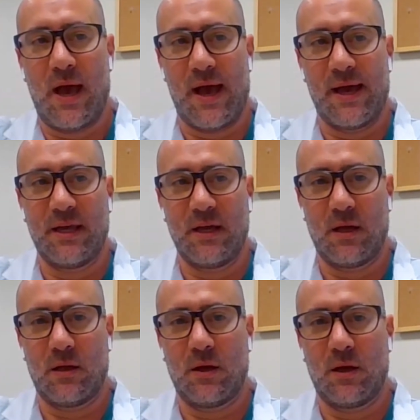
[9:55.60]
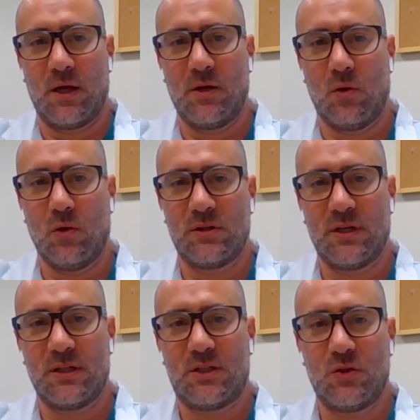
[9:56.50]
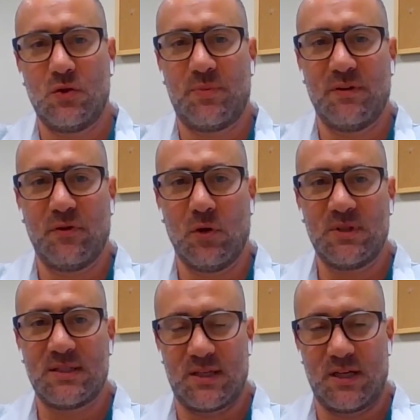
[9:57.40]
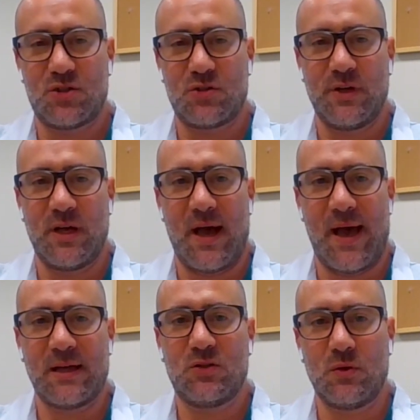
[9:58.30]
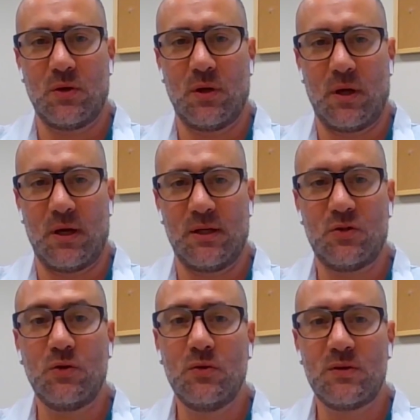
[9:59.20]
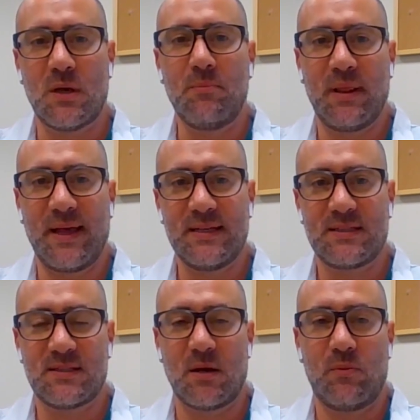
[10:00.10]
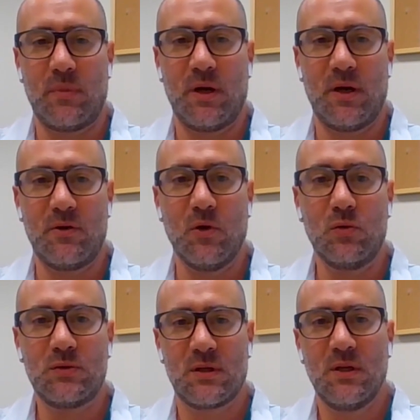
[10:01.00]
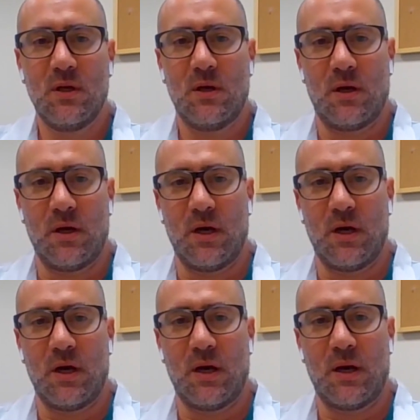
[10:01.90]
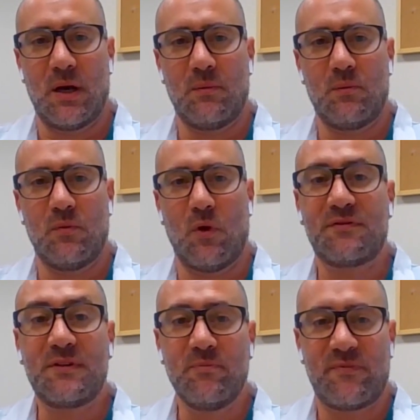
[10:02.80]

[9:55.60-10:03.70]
And in order to perform the surgery, I had to uh, to use some place and some uh, roads uh, of